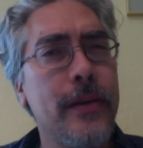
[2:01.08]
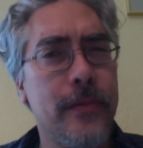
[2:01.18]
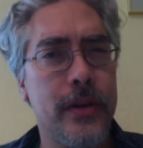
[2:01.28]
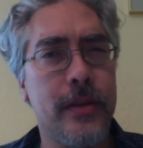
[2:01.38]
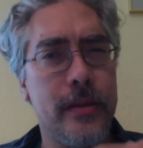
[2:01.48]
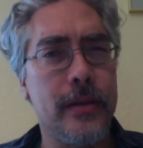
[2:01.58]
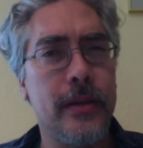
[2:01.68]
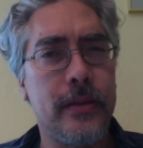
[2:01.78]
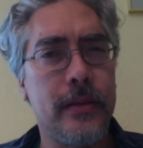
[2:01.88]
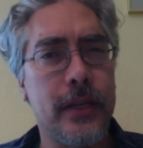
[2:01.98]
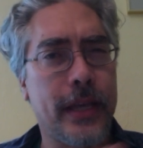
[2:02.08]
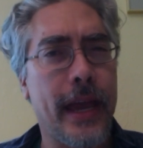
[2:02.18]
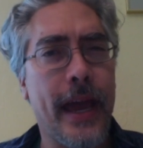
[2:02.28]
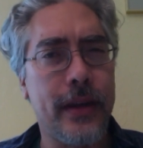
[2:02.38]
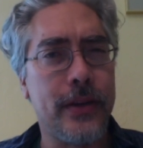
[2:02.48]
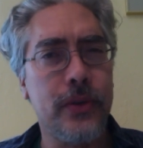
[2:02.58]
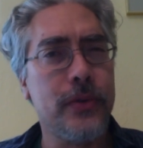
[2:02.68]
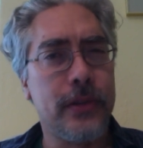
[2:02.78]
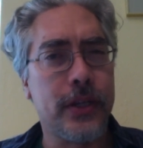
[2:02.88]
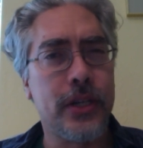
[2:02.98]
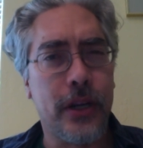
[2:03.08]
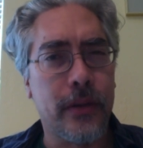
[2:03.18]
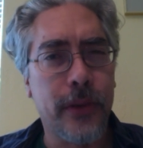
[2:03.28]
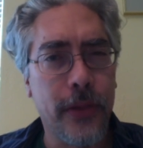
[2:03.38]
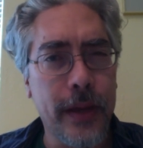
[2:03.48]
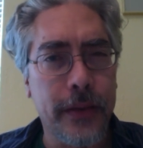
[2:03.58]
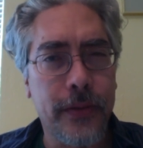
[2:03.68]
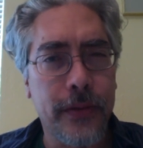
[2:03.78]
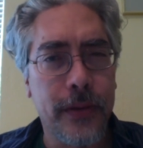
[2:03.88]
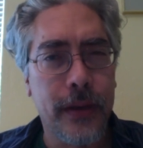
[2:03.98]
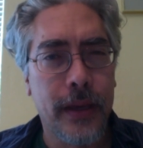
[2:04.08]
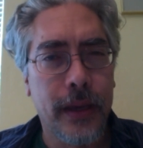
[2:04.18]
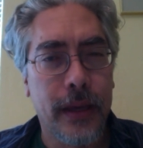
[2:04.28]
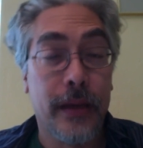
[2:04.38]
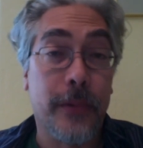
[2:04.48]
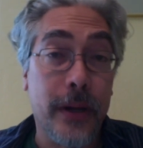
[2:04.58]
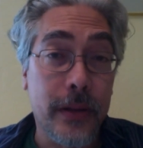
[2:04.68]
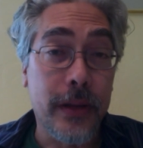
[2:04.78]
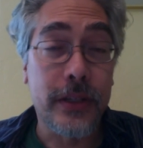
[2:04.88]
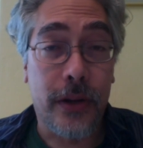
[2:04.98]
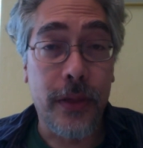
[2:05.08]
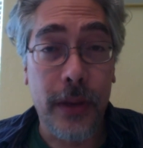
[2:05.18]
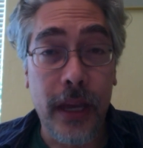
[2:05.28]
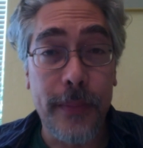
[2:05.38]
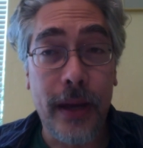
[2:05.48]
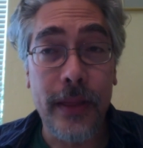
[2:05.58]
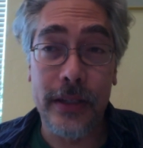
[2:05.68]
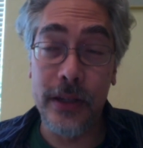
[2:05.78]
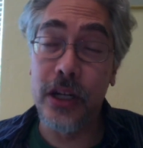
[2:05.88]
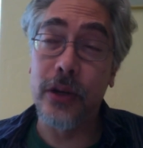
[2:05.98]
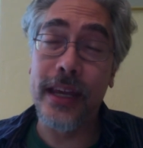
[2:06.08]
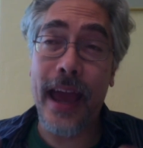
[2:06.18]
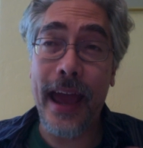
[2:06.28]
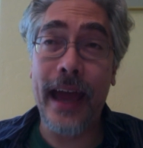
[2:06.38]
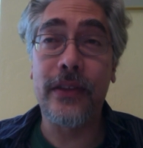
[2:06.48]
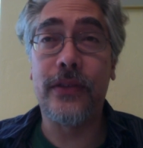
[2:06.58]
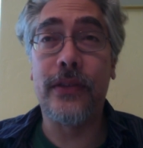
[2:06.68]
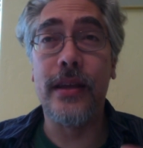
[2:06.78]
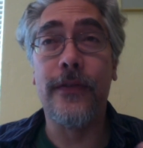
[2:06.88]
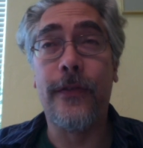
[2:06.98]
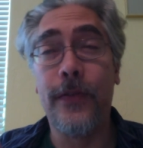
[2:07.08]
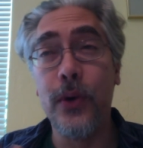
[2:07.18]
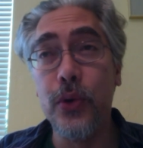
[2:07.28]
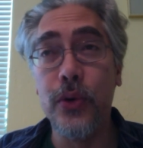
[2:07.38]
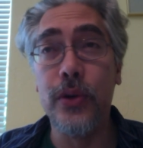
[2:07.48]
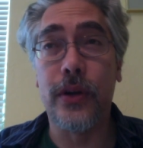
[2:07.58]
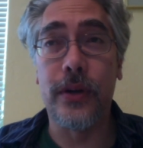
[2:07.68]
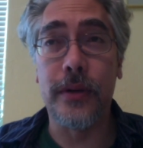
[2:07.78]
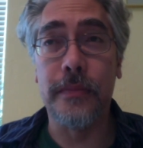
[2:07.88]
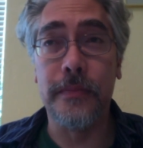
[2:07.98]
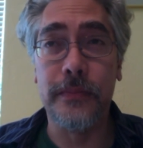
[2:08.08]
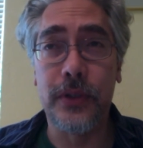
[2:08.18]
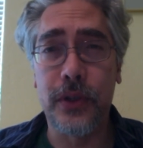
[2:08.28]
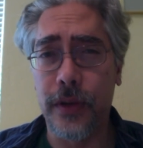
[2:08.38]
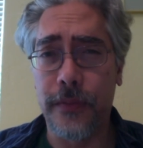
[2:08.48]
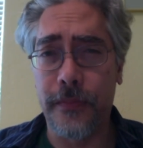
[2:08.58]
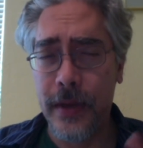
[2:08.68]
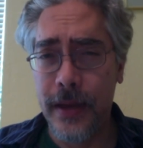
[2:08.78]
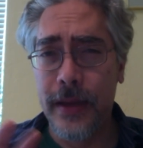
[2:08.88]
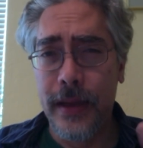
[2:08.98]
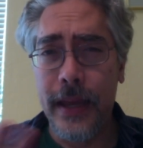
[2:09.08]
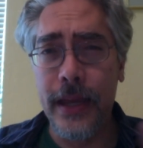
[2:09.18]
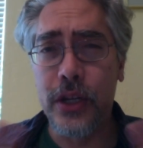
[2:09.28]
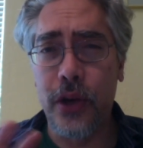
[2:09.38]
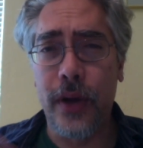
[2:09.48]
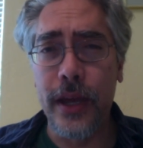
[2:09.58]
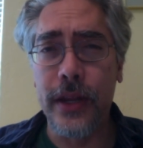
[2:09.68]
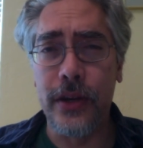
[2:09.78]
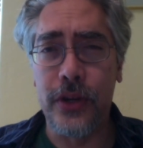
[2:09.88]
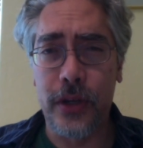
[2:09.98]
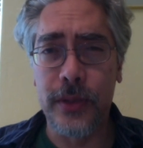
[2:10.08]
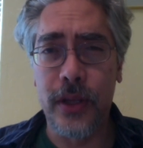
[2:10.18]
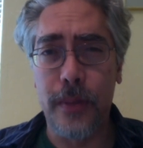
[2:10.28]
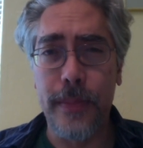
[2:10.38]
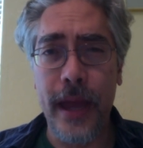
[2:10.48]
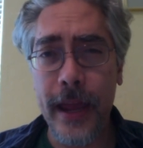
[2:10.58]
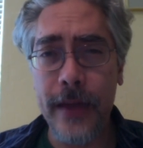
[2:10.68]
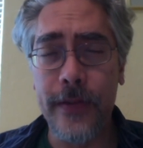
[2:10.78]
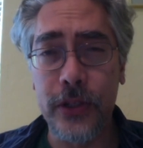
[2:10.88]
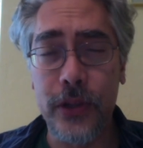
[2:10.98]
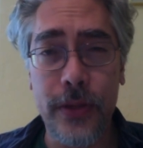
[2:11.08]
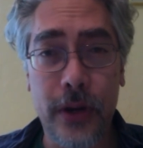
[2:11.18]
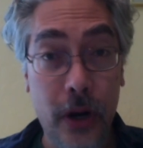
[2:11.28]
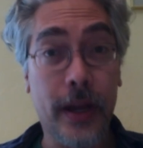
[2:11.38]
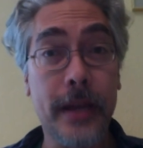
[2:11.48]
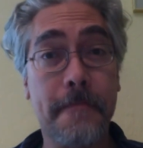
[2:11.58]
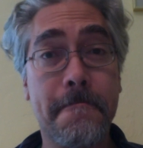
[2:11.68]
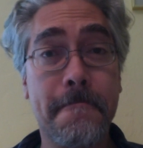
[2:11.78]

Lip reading: would this cat do such terrible things? Well, I started thinking about this. Cats and food are sort of integrated in terms of their behavior. So I thought, all right,